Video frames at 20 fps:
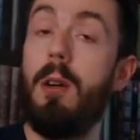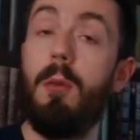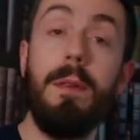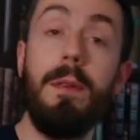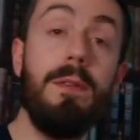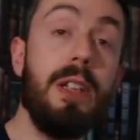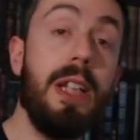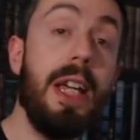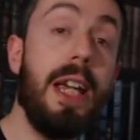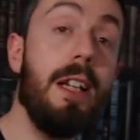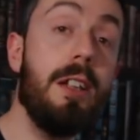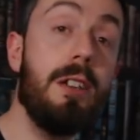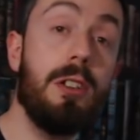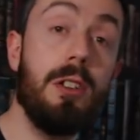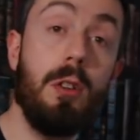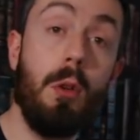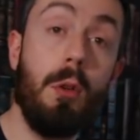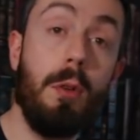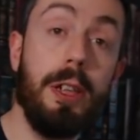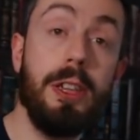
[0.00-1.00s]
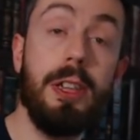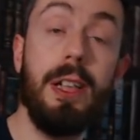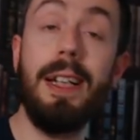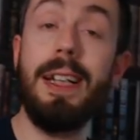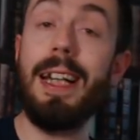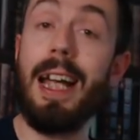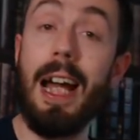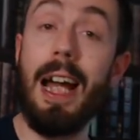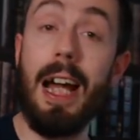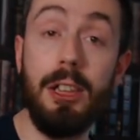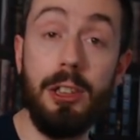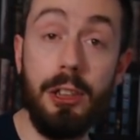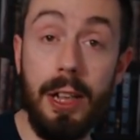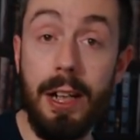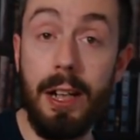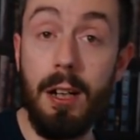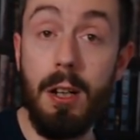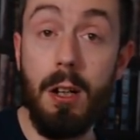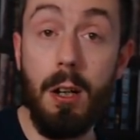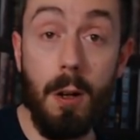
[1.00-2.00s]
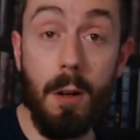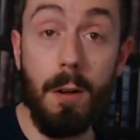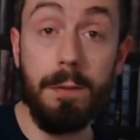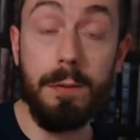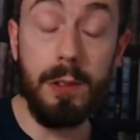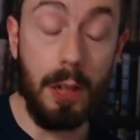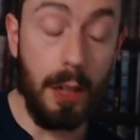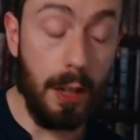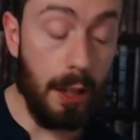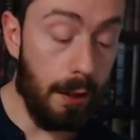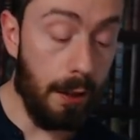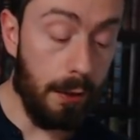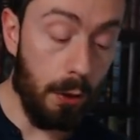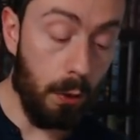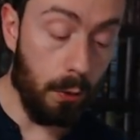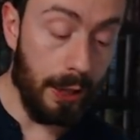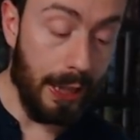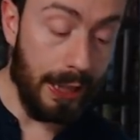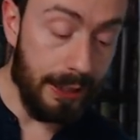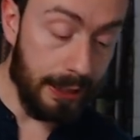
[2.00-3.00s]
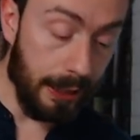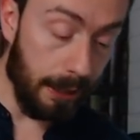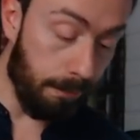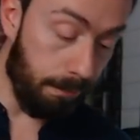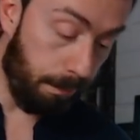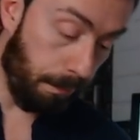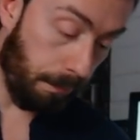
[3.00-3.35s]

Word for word: with tiered storage and caching of uh, your data.